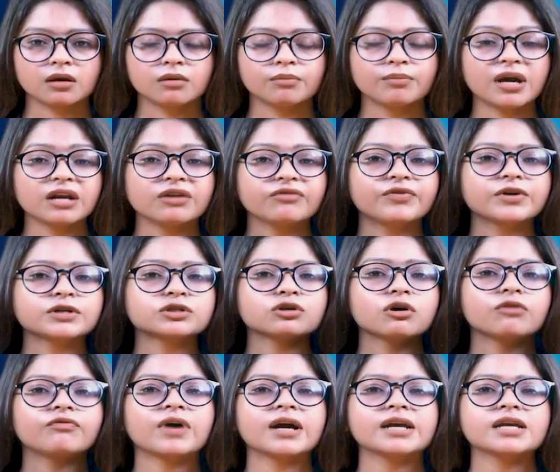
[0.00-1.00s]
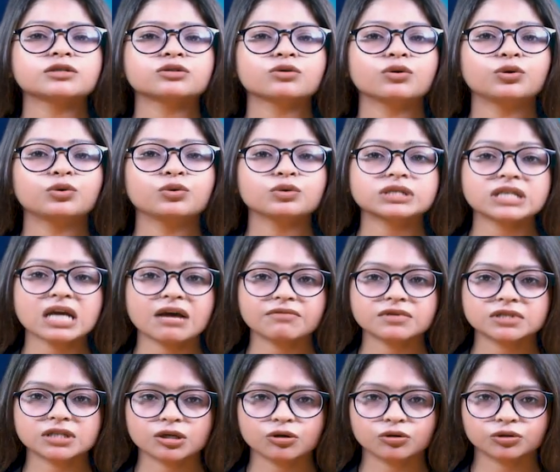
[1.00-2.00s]
Benefits of ISO
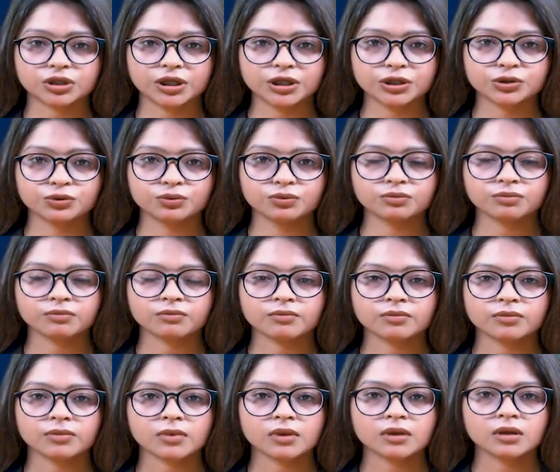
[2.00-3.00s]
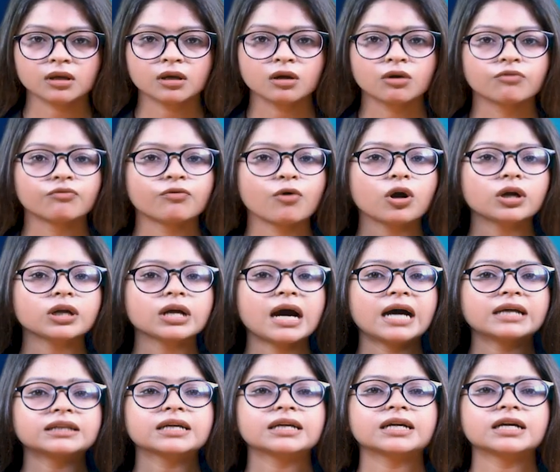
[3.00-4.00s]
27032. What
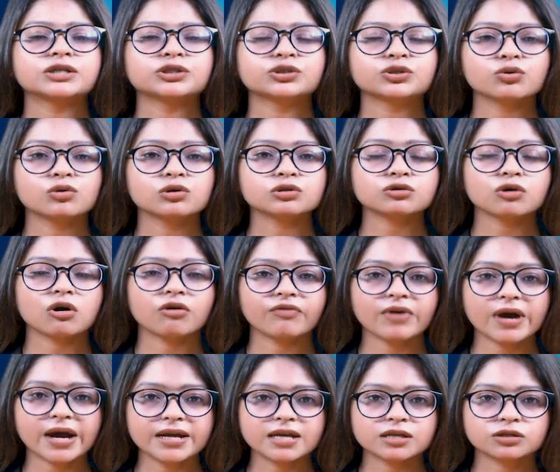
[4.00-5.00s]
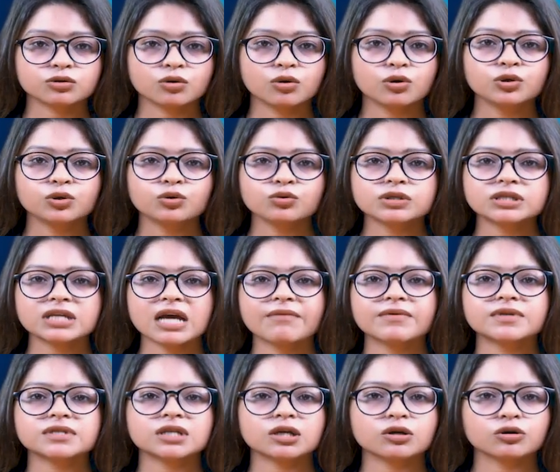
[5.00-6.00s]
are the controls of ISO
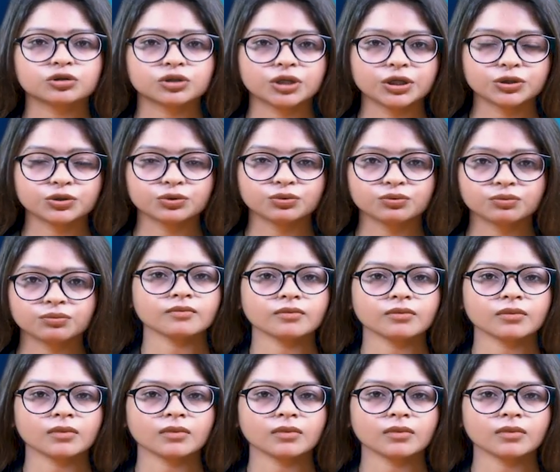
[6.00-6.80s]
27032?